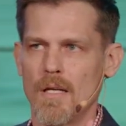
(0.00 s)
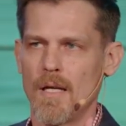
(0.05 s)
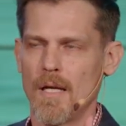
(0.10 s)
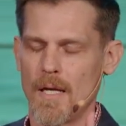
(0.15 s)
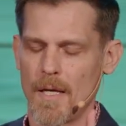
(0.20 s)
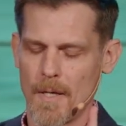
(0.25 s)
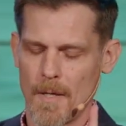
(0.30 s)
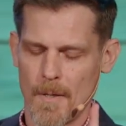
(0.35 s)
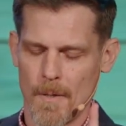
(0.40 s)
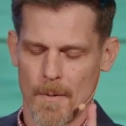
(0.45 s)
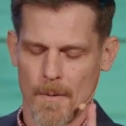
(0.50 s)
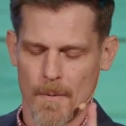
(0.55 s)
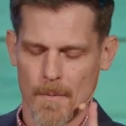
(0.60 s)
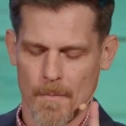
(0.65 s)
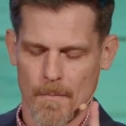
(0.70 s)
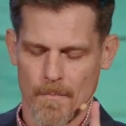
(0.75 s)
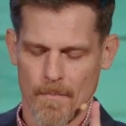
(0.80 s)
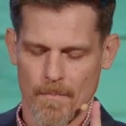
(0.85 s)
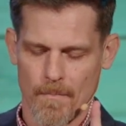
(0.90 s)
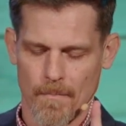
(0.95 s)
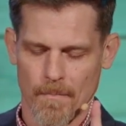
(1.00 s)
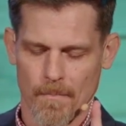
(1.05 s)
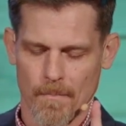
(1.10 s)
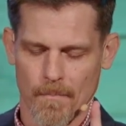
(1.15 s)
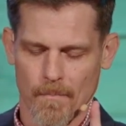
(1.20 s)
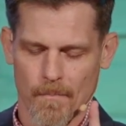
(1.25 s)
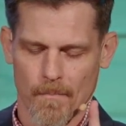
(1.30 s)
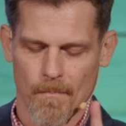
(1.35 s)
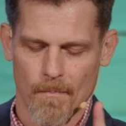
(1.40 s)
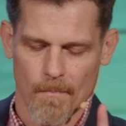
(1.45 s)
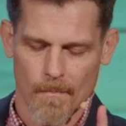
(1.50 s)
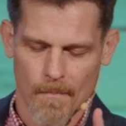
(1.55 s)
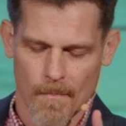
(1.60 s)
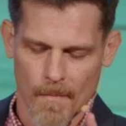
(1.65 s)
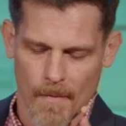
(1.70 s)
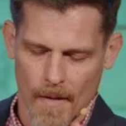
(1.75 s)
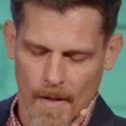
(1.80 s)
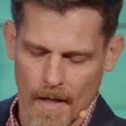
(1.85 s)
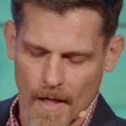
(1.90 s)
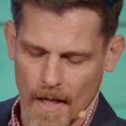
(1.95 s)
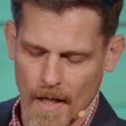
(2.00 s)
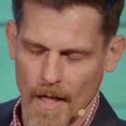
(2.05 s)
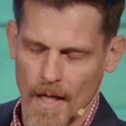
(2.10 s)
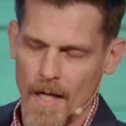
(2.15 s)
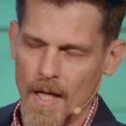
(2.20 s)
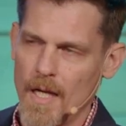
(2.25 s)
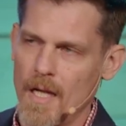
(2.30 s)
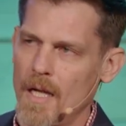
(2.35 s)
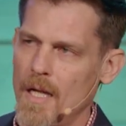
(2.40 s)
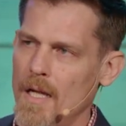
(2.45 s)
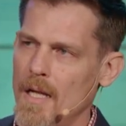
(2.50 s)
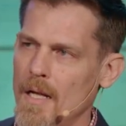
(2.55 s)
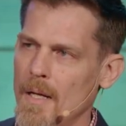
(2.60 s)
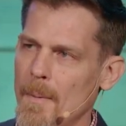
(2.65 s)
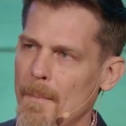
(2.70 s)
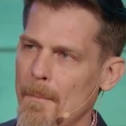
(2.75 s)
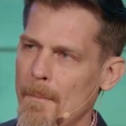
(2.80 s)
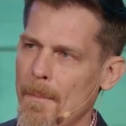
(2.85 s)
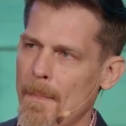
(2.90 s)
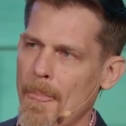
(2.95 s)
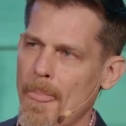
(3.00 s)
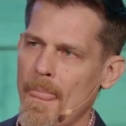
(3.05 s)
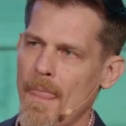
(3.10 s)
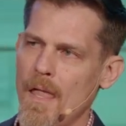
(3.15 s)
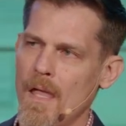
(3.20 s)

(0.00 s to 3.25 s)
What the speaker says: (no one is talking)